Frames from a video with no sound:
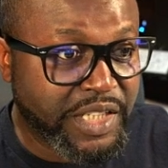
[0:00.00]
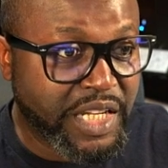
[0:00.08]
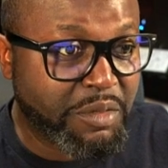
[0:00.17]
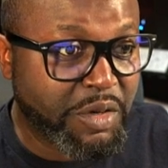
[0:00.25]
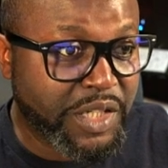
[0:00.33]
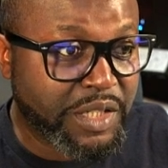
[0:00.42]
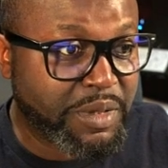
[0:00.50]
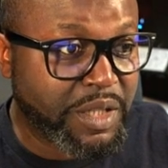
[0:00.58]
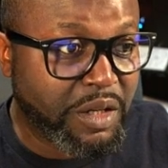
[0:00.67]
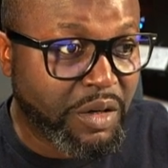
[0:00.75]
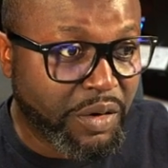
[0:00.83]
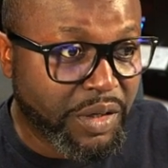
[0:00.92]
table has
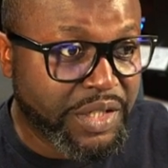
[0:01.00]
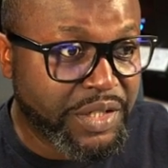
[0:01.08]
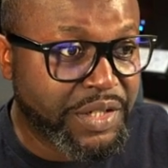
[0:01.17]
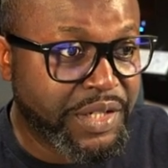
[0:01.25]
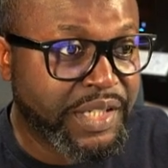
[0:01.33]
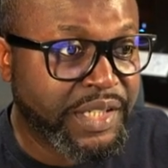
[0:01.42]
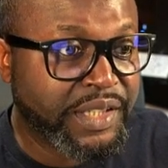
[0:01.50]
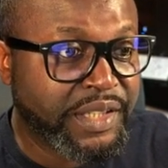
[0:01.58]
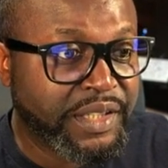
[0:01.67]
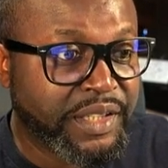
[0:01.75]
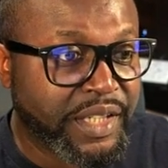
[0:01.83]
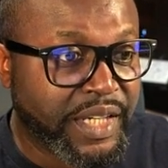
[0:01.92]
been altered,
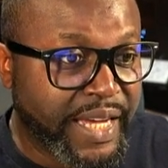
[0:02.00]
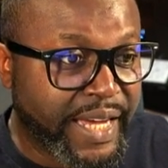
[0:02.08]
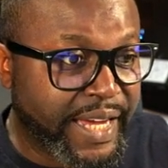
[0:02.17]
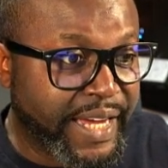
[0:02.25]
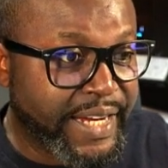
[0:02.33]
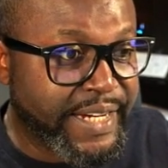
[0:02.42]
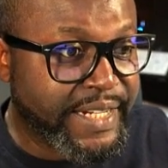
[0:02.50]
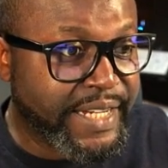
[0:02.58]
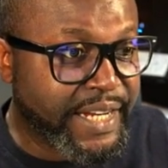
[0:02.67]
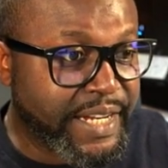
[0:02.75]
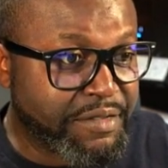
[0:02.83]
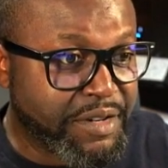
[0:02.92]
and
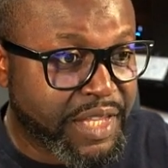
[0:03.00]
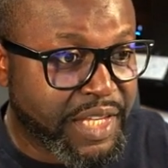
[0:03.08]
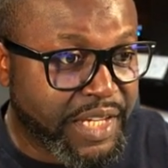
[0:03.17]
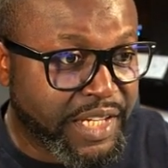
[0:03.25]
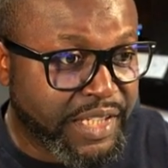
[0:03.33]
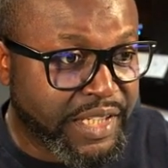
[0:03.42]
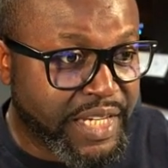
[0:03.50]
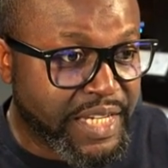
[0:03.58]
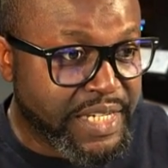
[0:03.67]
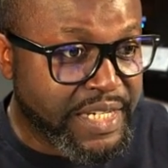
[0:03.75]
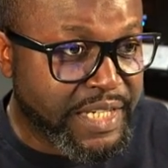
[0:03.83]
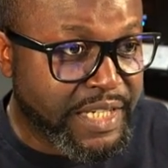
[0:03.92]
everything
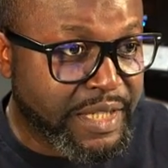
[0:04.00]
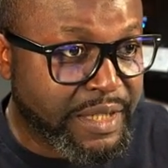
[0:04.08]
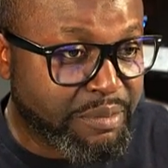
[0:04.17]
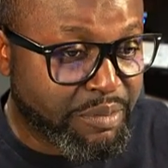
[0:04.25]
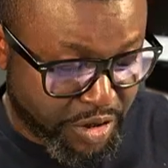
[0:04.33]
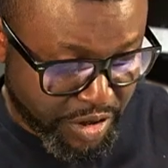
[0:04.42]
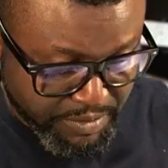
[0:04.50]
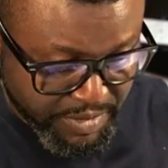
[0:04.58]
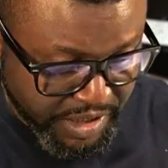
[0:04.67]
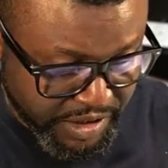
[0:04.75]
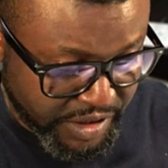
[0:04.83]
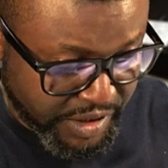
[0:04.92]
is pretty
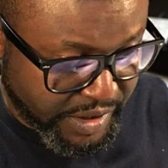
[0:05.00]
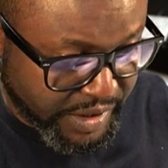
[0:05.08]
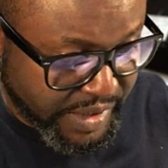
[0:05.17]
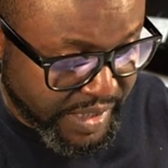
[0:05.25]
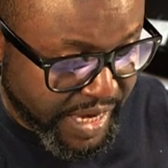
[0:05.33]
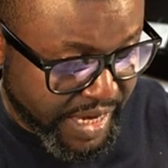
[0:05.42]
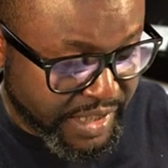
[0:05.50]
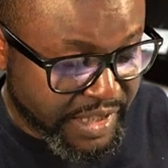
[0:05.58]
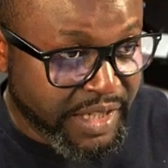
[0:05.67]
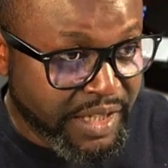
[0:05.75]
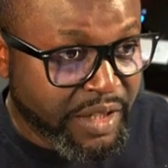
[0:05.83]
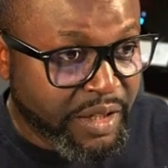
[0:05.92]
much set.
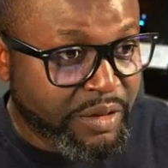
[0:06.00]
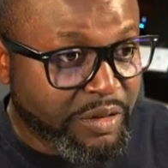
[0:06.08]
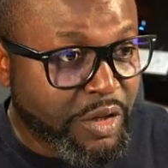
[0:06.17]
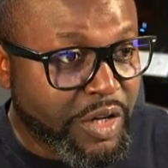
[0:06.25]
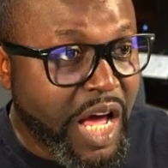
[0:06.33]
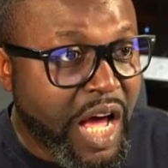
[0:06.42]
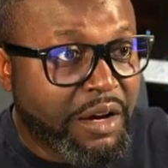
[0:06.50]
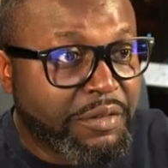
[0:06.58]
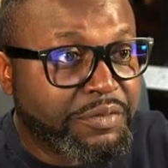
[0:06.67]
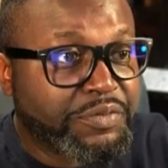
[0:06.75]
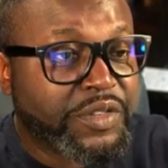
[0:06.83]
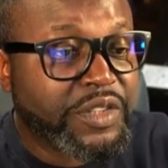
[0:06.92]
So
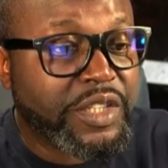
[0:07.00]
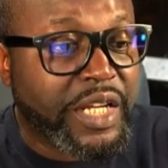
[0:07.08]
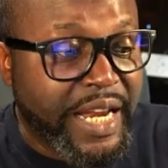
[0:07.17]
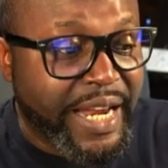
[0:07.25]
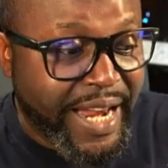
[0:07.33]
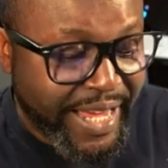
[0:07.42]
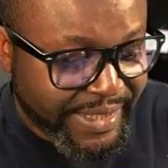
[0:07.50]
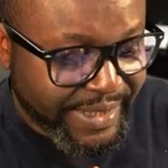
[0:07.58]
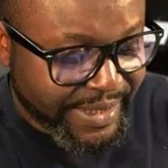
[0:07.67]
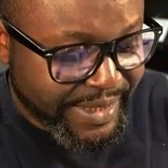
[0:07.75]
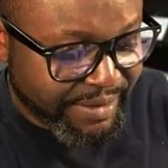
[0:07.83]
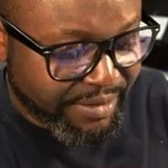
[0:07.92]
now the
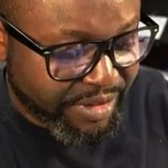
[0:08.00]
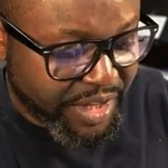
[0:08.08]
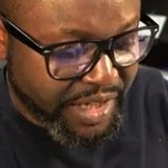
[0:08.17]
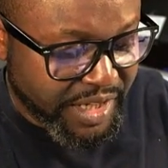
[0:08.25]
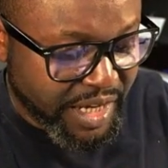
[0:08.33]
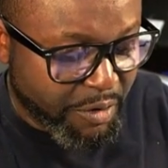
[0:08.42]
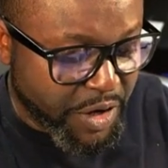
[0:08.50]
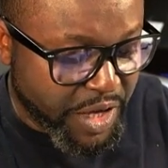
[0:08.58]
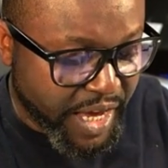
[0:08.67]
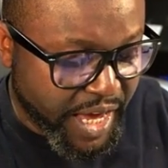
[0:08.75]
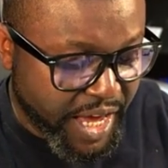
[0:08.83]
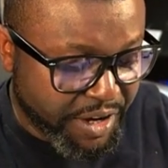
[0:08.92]
next thing that
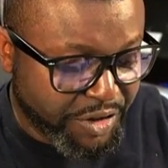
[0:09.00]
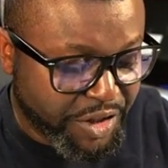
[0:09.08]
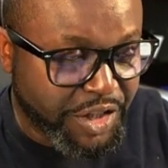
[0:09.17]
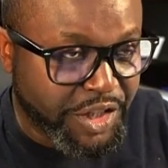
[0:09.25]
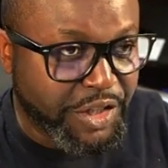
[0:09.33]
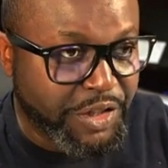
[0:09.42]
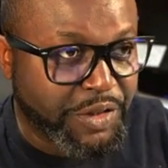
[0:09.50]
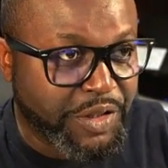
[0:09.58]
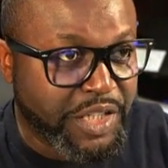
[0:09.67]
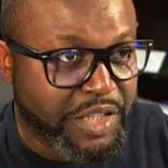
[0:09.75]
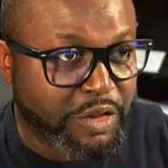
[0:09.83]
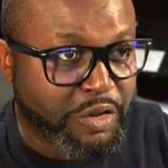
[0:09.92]
we have to do
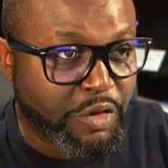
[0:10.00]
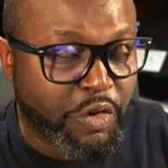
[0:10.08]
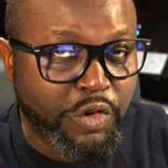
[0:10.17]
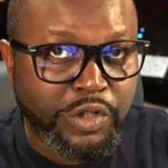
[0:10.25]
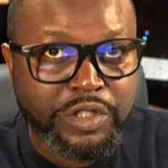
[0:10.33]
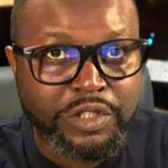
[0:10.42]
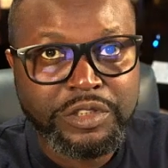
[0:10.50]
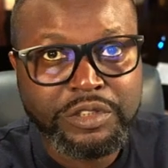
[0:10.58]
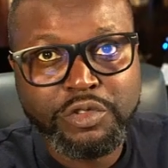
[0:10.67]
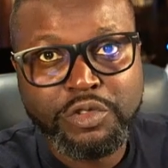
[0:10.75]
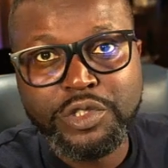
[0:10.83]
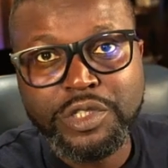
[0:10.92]
is to use
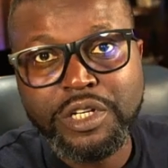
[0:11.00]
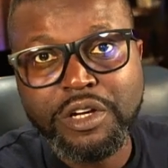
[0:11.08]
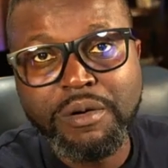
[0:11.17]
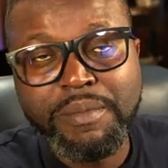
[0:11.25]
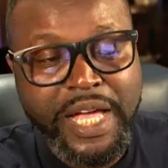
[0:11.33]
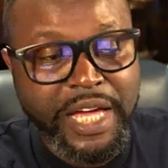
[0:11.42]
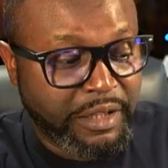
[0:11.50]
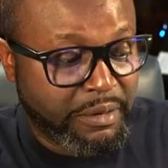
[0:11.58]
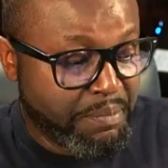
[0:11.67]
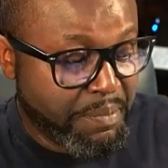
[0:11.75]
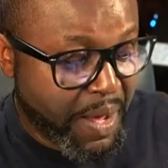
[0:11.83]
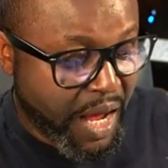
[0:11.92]
the command
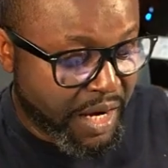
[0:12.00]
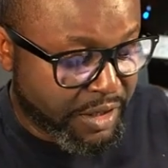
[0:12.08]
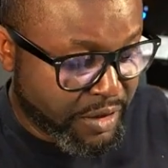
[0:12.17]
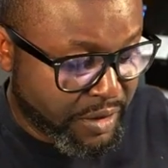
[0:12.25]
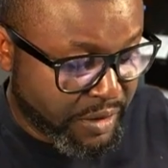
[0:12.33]
path